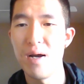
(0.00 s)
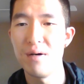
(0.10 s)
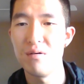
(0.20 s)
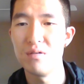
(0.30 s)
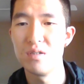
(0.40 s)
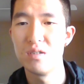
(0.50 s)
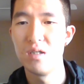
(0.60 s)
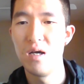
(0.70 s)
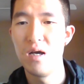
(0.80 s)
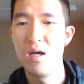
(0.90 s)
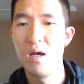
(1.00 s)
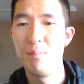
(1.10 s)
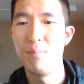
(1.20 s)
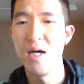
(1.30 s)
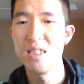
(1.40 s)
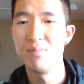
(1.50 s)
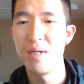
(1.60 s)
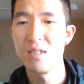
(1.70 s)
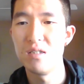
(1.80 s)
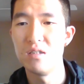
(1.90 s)
miners must
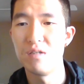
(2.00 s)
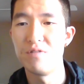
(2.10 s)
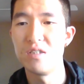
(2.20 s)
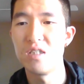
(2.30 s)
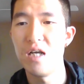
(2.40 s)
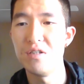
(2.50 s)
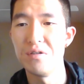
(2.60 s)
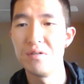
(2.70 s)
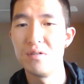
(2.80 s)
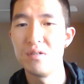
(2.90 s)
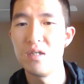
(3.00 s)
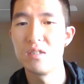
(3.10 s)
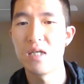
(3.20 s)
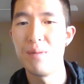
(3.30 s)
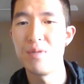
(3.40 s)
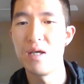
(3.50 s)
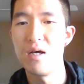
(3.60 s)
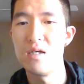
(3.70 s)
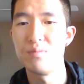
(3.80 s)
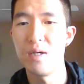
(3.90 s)
make sense of this danger. This can be
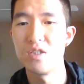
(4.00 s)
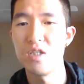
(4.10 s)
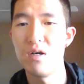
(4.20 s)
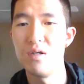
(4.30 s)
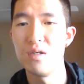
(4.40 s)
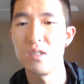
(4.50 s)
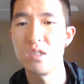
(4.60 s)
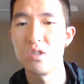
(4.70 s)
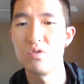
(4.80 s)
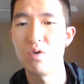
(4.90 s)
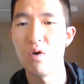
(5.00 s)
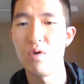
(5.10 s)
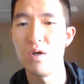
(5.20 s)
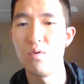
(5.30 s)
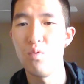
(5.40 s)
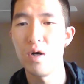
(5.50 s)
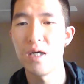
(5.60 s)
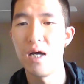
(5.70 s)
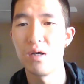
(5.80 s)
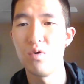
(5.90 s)
enhanced by sharing a story of what
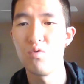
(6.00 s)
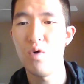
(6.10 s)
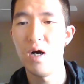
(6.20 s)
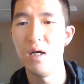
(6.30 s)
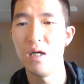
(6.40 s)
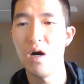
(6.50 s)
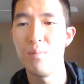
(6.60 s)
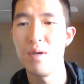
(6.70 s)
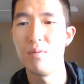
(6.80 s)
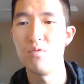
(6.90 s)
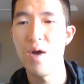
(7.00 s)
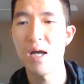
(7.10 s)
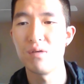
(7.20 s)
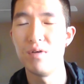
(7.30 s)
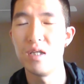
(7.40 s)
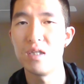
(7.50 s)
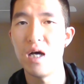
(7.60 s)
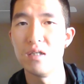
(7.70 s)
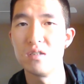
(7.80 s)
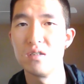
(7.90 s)
can go wrong and how people react when it
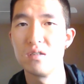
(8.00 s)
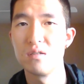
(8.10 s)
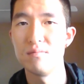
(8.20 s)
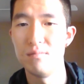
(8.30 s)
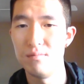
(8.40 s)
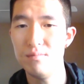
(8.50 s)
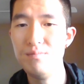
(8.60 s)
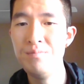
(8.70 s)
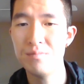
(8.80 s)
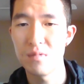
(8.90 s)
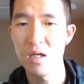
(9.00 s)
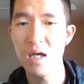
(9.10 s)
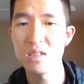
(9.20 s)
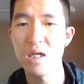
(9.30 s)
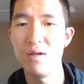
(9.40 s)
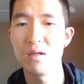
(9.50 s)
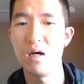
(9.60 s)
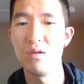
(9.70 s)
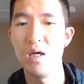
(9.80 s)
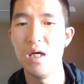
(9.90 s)
does. The last kind
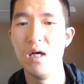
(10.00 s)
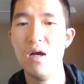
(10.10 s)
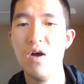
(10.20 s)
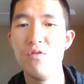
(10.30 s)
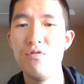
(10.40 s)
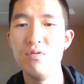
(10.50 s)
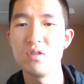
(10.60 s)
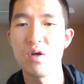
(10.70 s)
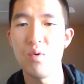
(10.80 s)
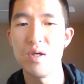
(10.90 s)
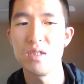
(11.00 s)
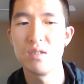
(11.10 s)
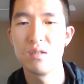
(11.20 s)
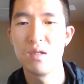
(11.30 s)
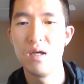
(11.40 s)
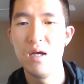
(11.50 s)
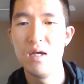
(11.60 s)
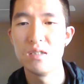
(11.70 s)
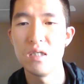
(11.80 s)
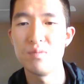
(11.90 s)
called fool stories.
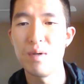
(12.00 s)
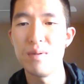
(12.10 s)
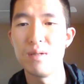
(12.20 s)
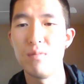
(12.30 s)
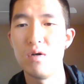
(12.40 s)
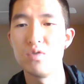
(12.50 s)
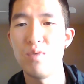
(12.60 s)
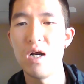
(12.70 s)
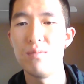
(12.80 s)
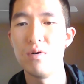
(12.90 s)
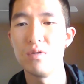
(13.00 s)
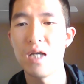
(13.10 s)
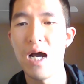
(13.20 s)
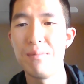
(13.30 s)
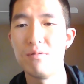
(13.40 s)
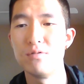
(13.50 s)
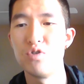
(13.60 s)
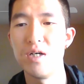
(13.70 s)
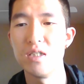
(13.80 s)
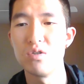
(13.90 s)
This may be the most valuable type of
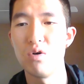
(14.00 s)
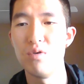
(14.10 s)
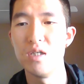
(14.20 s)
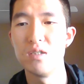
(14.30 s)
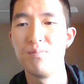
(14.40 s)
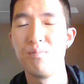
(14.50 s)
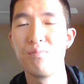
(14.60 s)
training stories.